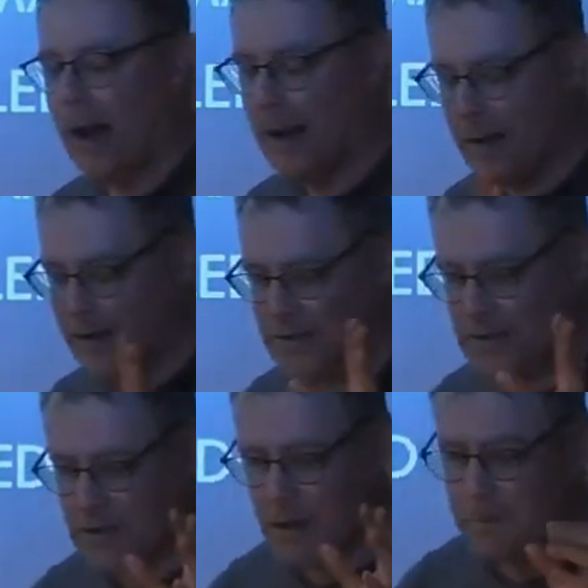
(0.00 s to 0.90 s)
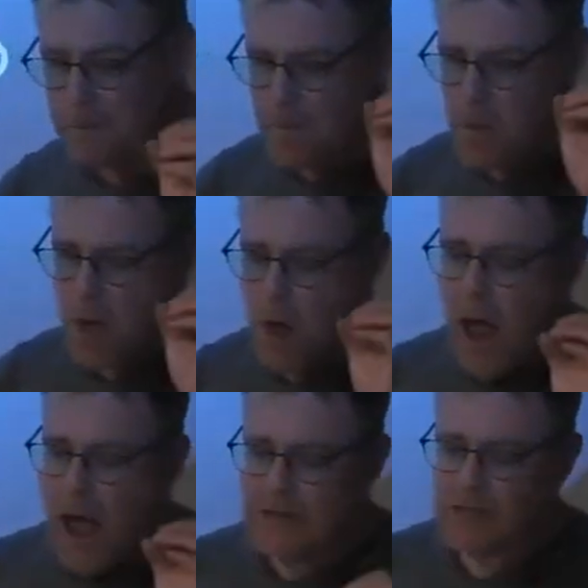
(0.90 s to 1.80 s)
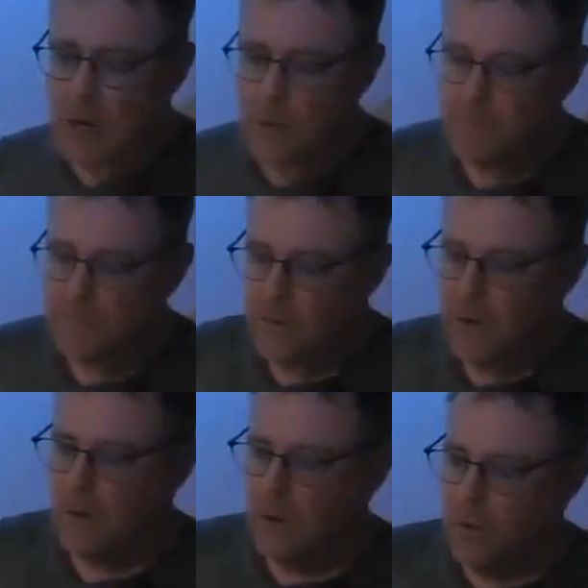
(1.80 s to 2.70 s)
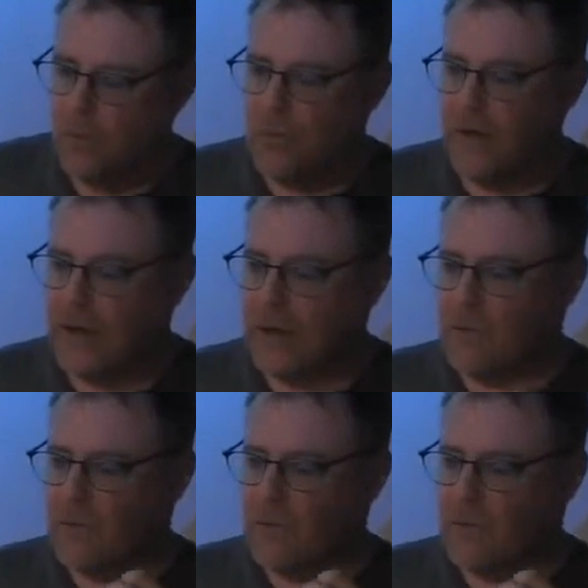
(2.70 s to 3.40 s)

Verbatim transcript: And it just, you know, and so the,